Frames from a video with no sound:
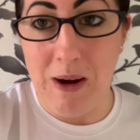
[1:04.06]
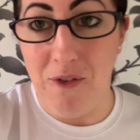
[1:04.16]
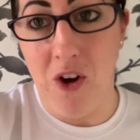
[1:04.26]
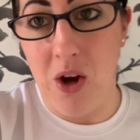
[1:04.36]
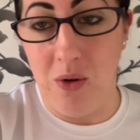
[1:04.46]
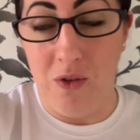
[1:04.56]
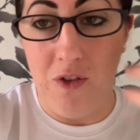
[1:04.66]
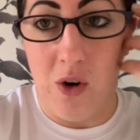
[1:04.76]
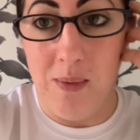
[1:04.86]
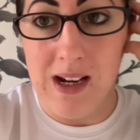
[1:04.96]
phone
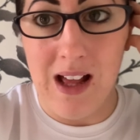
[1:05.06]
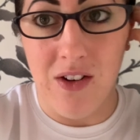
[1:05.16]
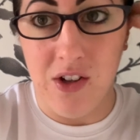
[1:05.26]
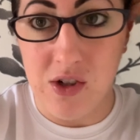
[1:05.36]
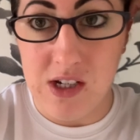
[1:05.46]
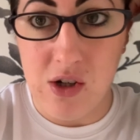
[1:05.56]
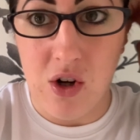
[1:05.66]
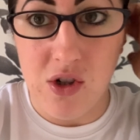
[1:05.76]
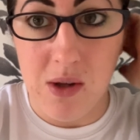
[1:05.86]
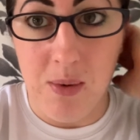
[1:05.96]
for my calendar, because it
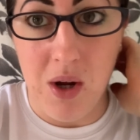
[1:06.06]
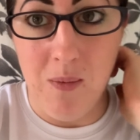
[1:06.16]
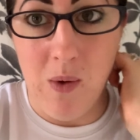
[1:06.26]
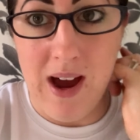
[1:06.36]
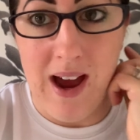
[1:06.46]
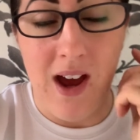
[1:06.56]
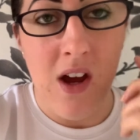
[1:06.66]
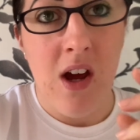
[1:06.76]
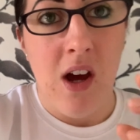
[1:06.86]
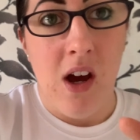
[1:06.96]
got to the point where
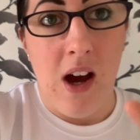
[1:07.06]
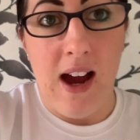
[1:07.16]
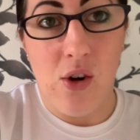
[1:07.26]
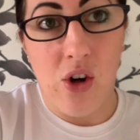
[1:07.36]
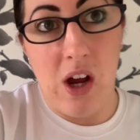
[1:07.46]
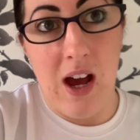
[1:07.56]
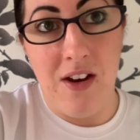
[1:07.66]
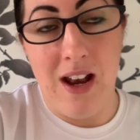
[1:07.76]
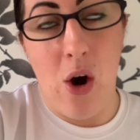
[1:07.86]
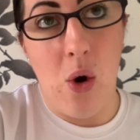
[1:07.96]
I
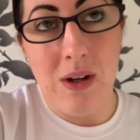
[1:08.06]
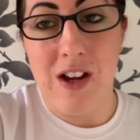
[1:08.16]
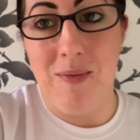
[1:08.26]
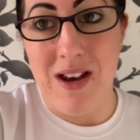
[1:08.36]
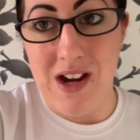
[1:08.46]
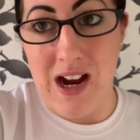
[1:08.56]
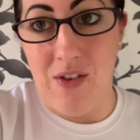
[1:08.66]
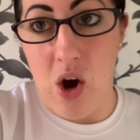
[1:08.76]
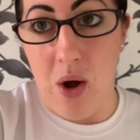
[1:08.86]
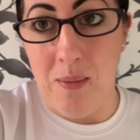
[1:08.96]
didn't always have my diary
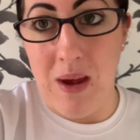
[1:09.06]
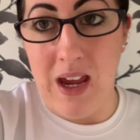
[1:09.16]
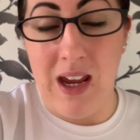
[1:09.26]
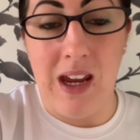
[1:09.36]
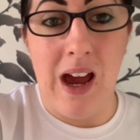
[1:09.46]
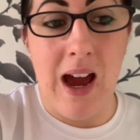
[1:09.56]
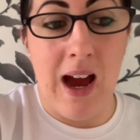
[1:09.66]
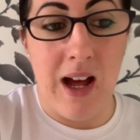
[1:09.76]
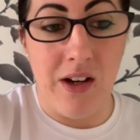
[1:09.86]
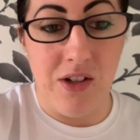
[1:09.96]
on me,
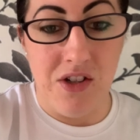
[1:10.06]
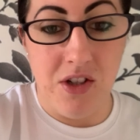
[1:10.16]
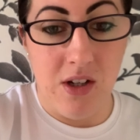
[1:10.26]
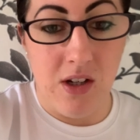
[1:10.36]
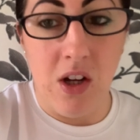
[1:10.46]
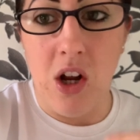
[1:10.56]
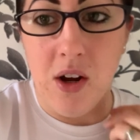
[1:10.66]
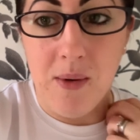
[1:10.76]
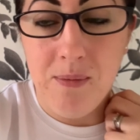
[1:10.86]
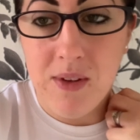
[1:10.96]
and
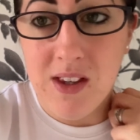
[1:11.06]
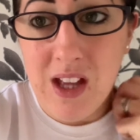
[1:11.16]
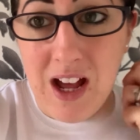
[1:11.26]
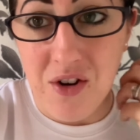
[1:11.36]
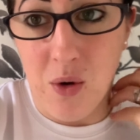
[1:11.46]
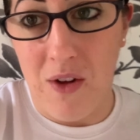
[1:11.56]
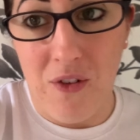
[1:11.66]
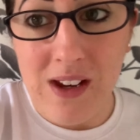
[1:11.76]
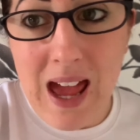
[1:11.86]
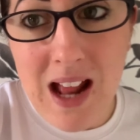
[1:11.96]
I don't want to
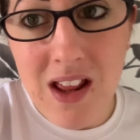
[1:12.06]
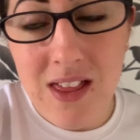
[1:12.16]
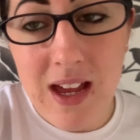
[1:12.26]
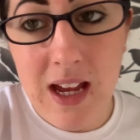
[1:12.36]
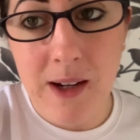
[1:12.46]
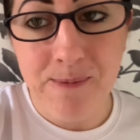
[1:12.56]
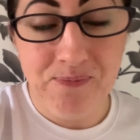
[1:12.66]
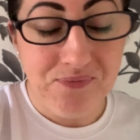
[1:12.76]
forget anything.